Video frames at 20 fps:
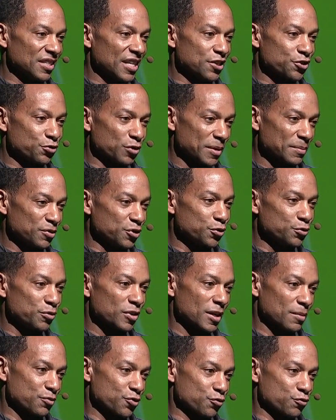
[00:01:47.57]
that dreams do
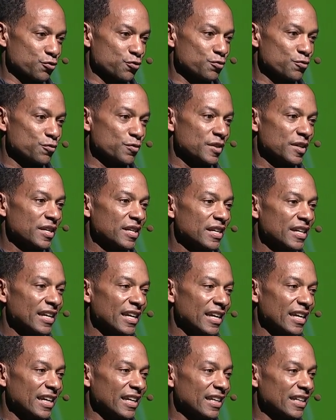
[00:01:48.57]
come true.
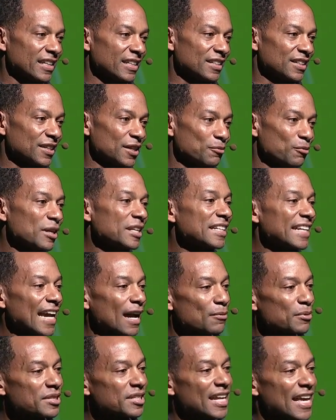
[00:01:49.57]
And uh, one day
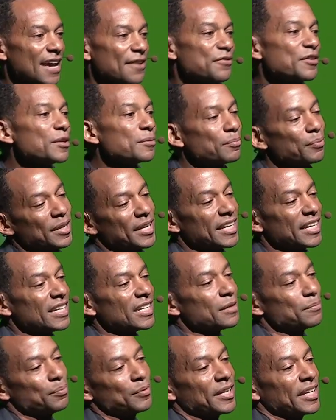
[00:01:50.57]
I was laughing and
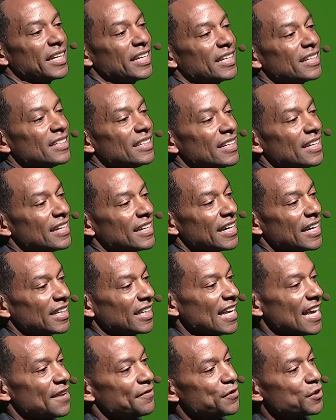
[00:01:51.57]
playing and playing and
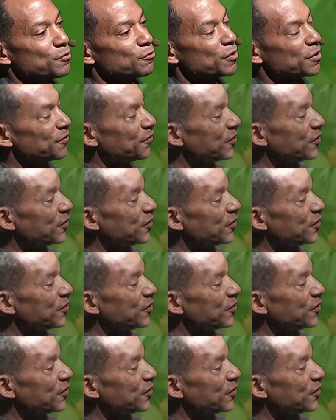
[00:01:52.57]
laughing with